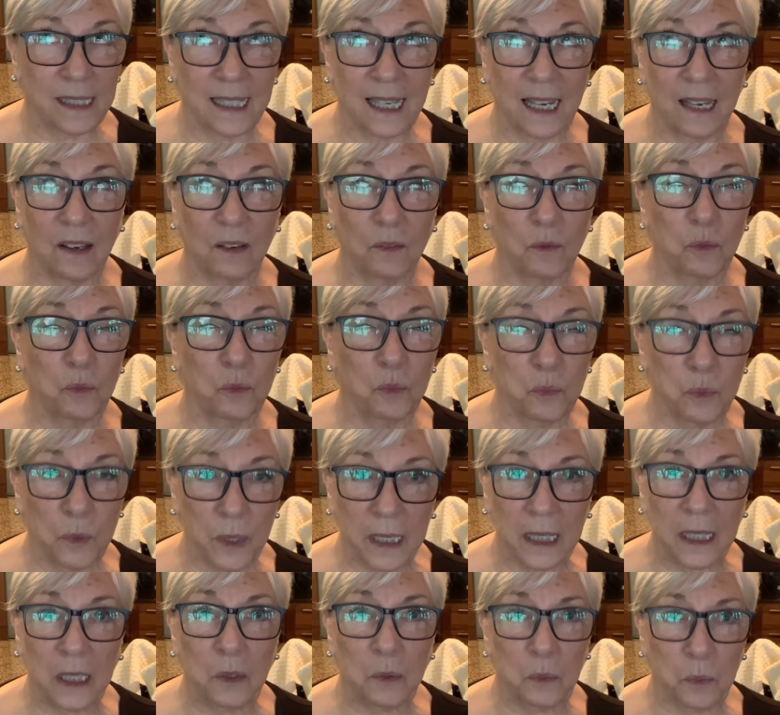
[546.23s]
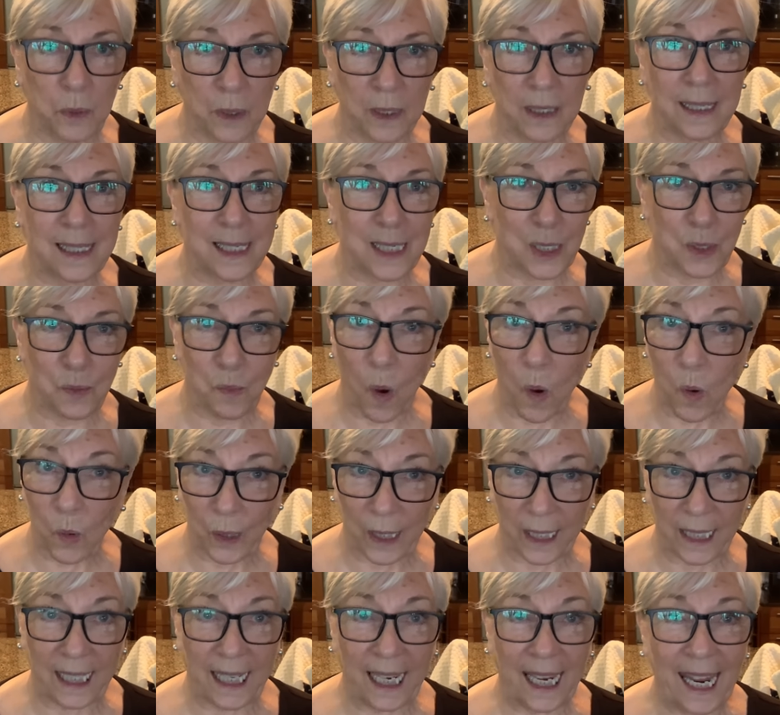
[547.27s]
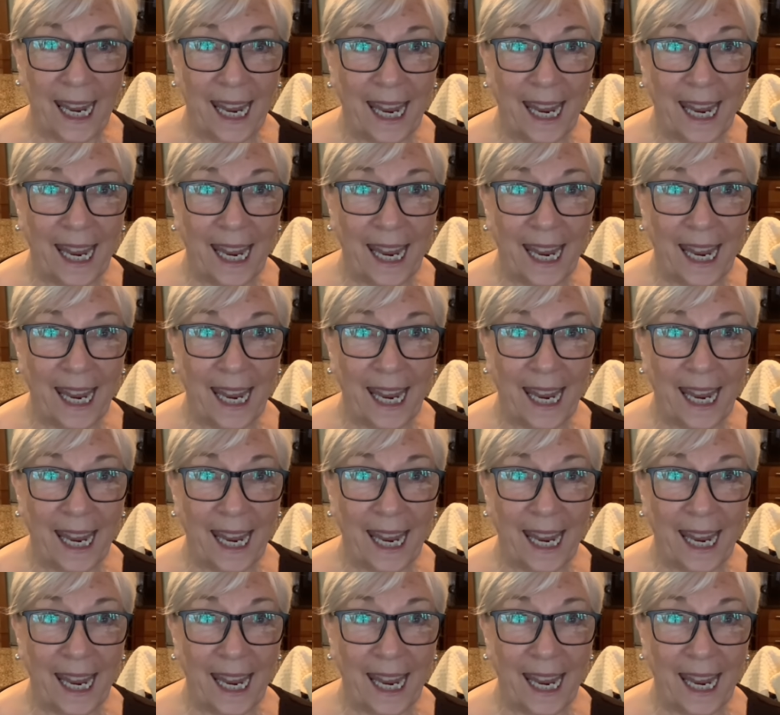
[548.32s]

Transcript: like really, really swollen.